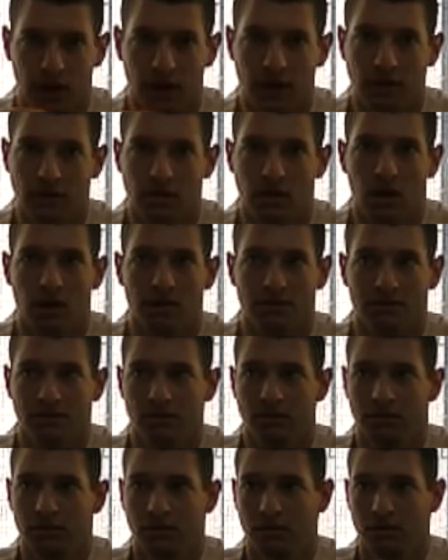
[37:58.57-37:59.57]
and cost
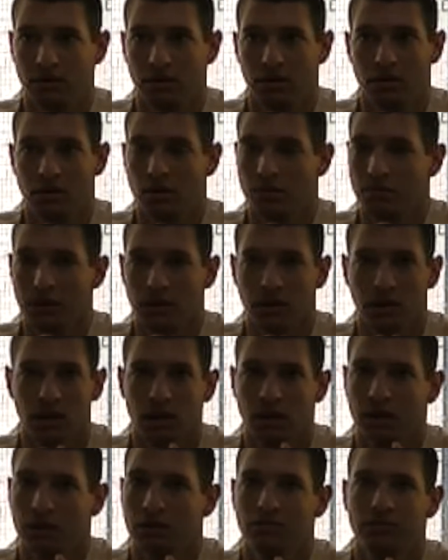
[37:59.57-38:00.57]
an arm and a
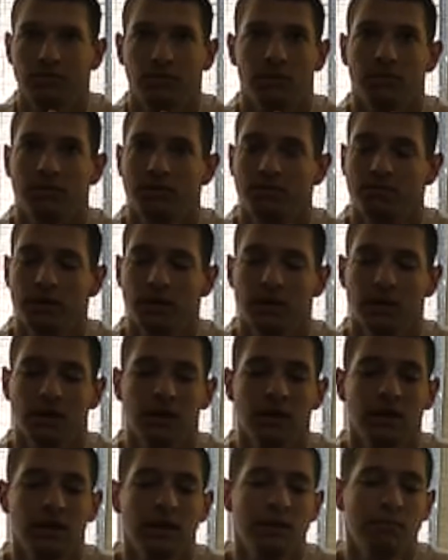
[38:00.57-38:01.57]
leg, so much money.
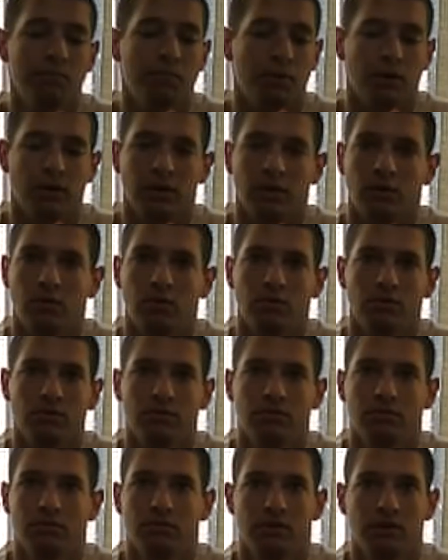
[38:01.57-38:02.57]
Burning
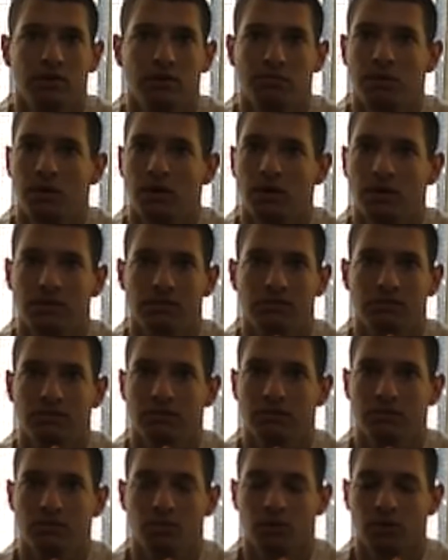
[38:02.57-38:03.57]
holes in your
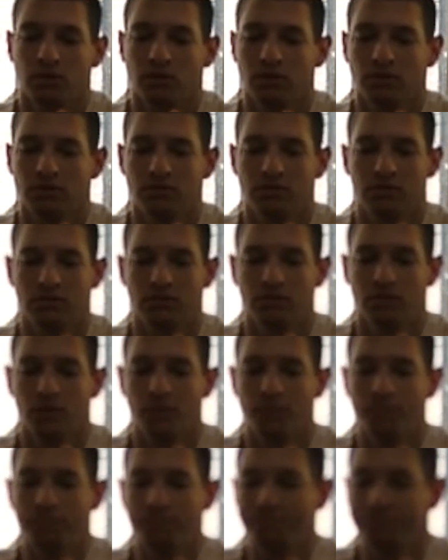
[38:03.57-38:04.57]
pockets, it's worthless.
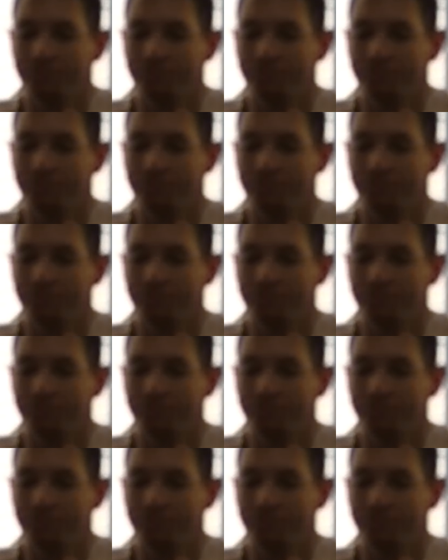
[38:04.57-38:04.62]
So